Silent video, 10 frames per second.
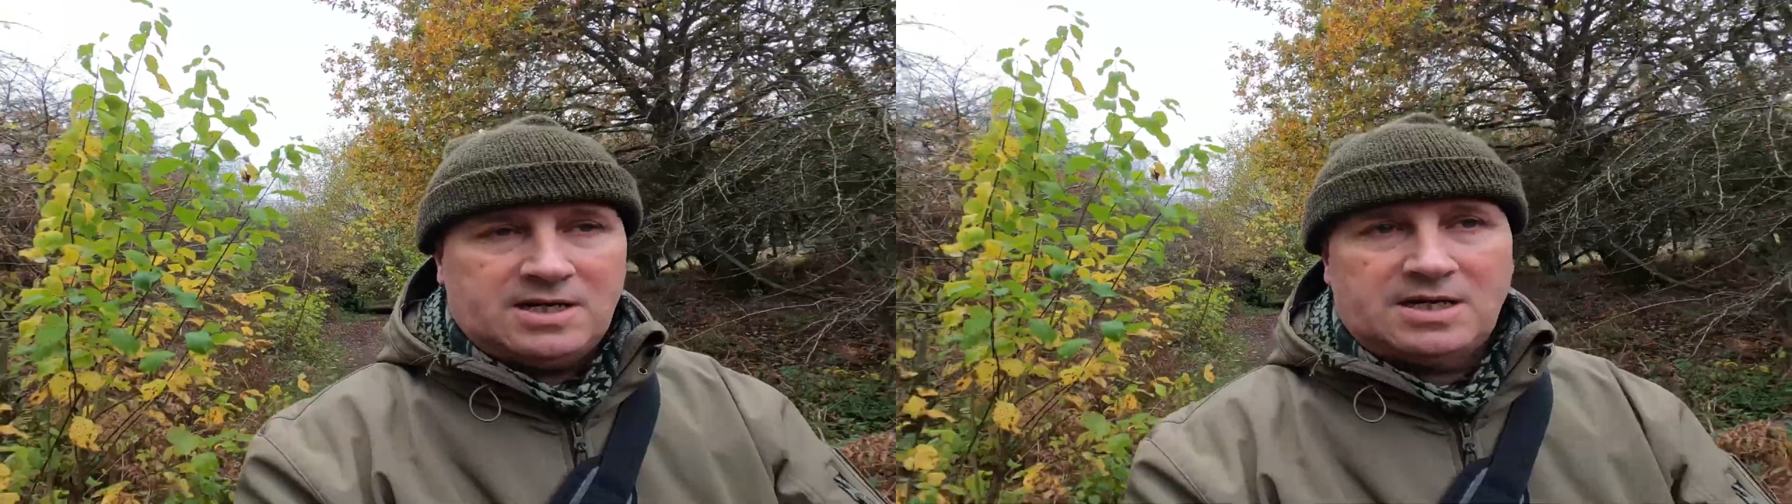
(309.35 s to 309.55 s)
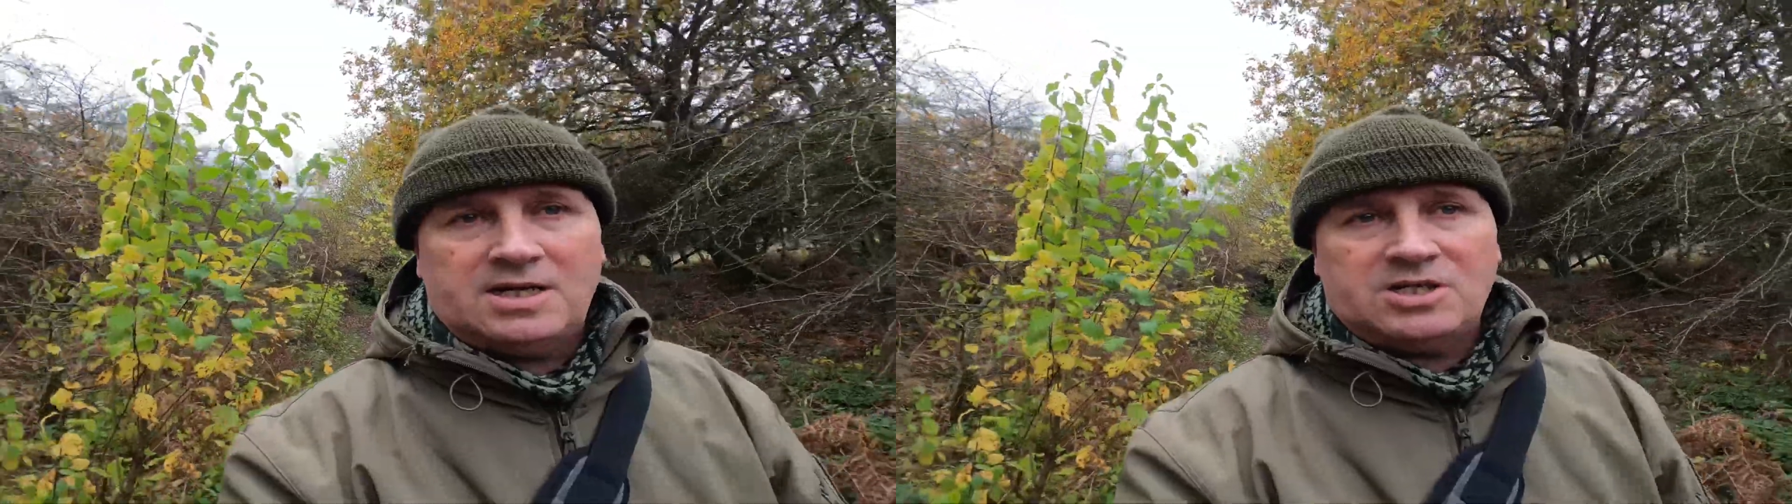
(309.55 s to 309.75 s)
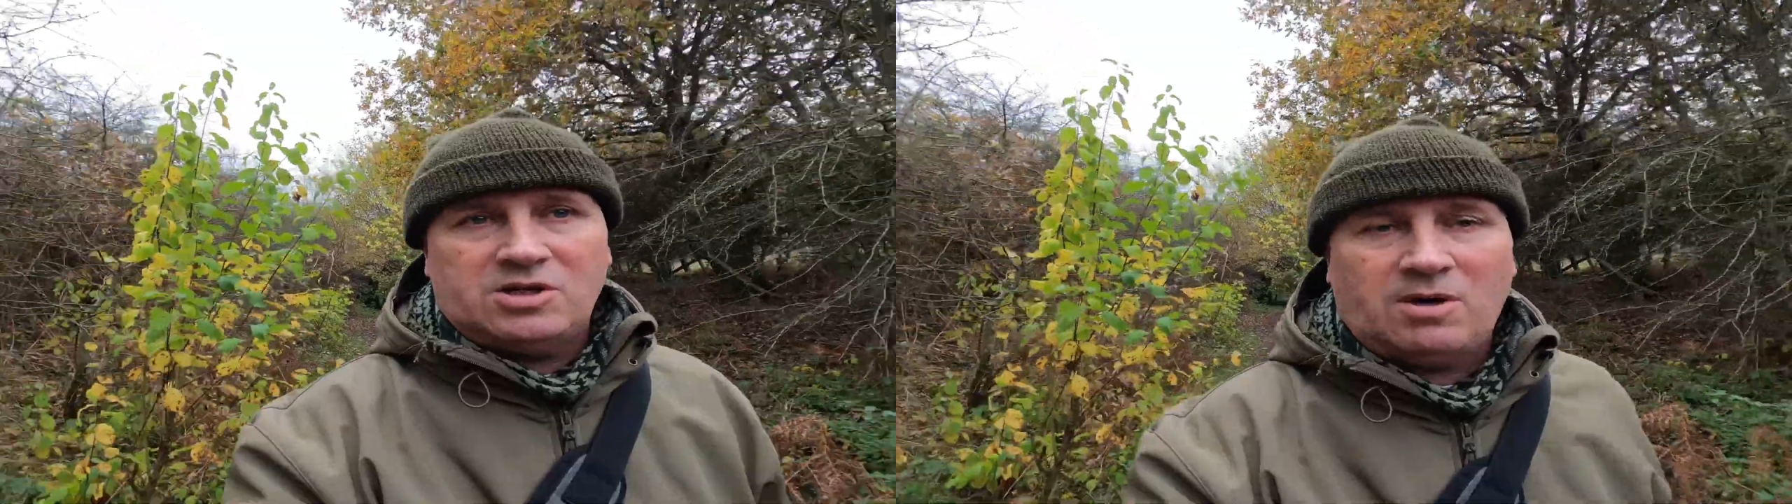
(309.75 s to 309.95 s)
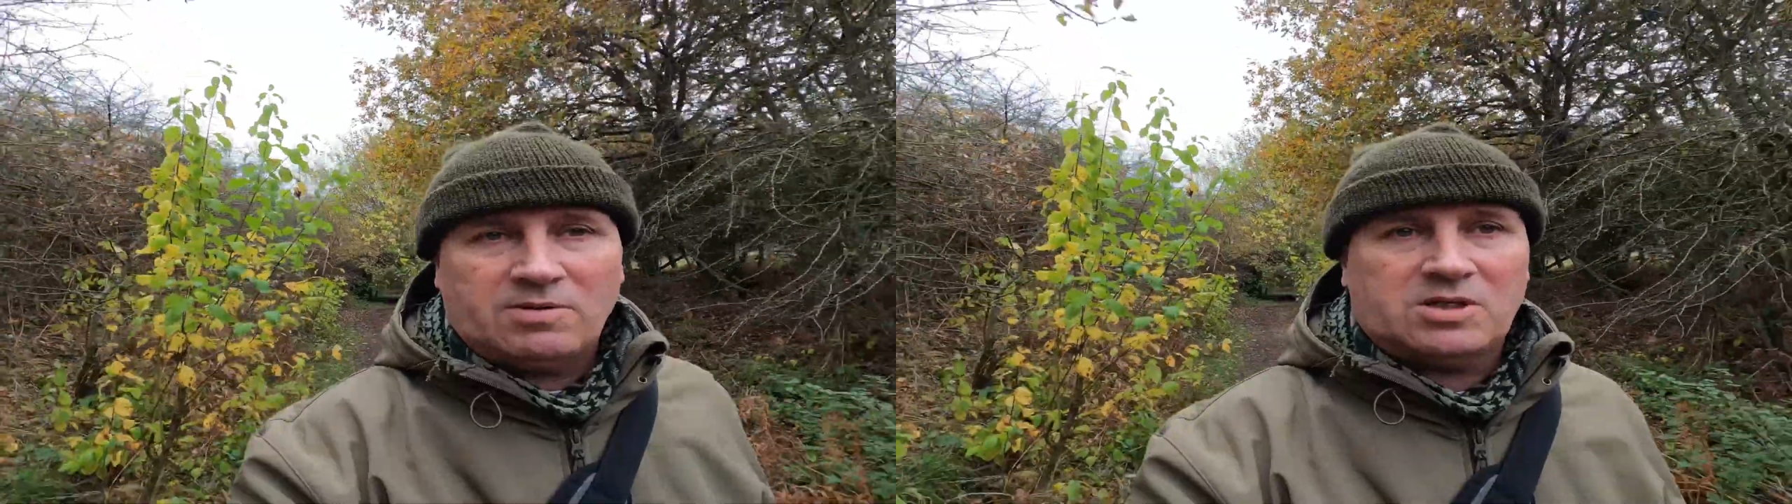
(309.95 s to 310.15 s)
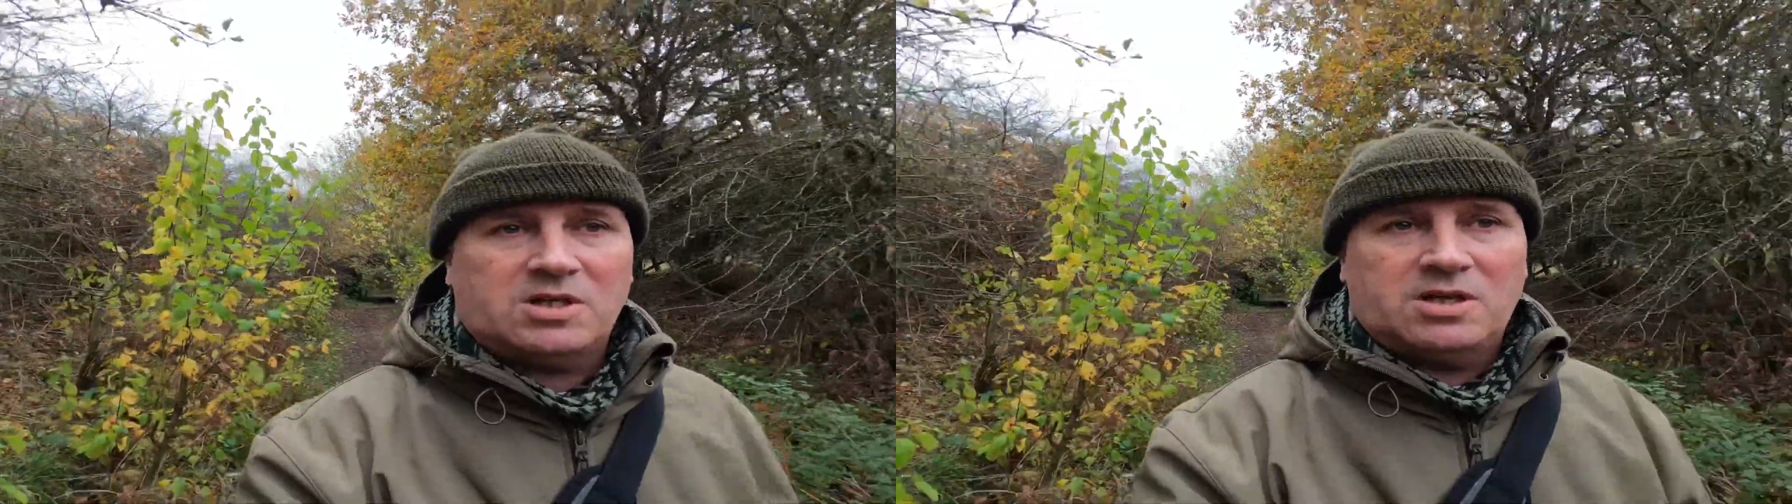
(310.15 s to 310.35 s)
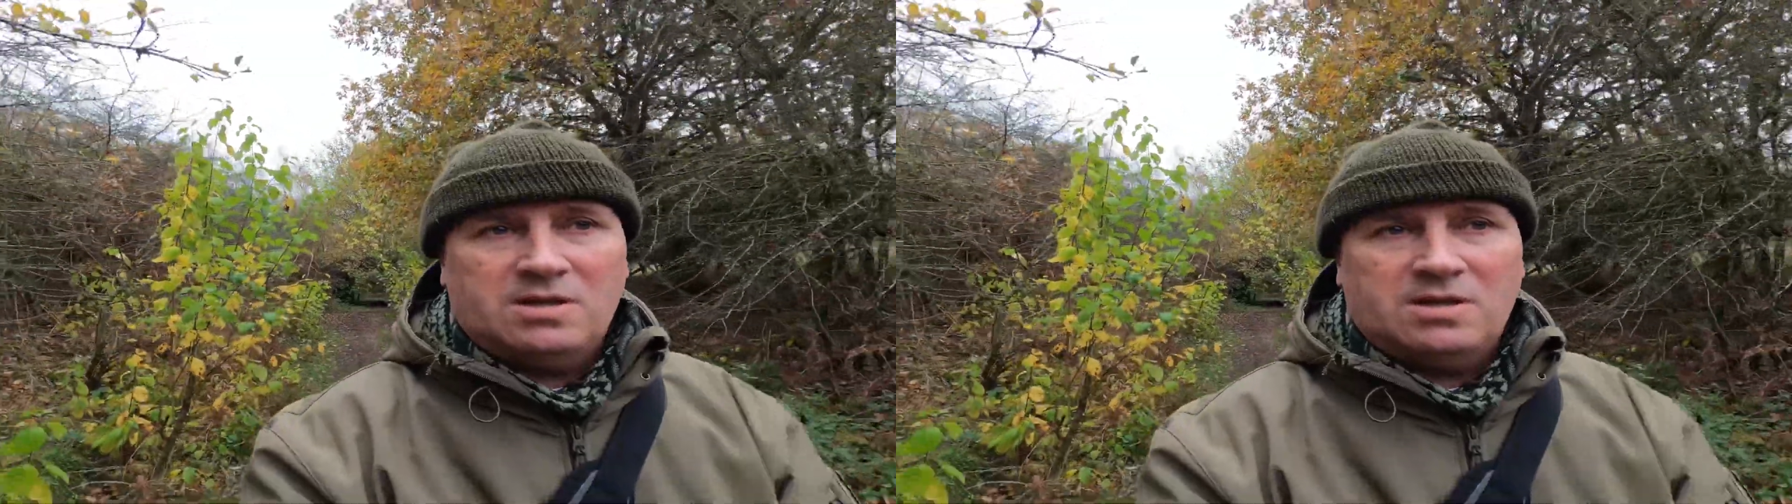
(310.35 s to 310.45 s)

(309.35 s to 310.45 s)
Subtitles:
is not